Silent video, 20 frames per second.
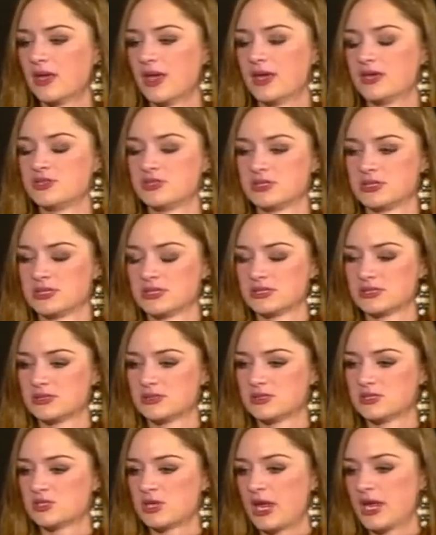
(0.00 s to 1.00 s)
it's just
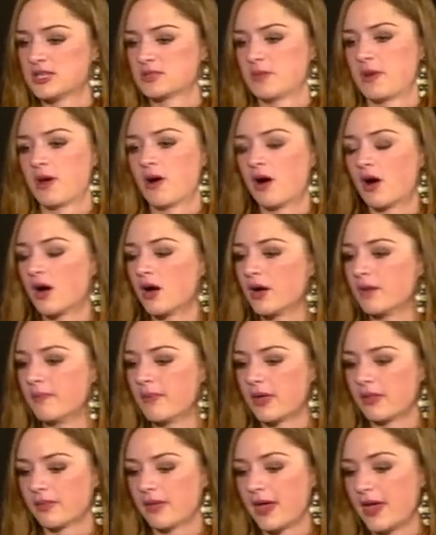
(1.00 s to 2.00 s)
changed my heart and
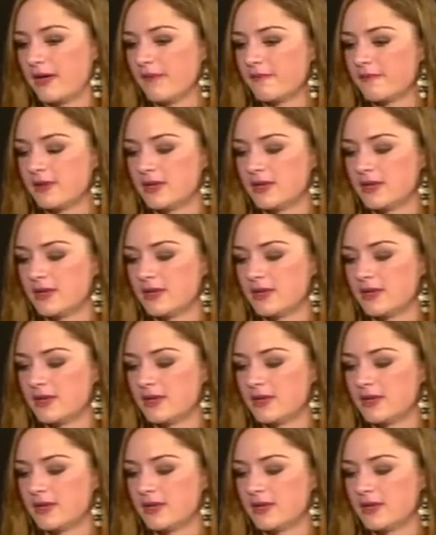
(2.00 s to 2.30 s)
my life.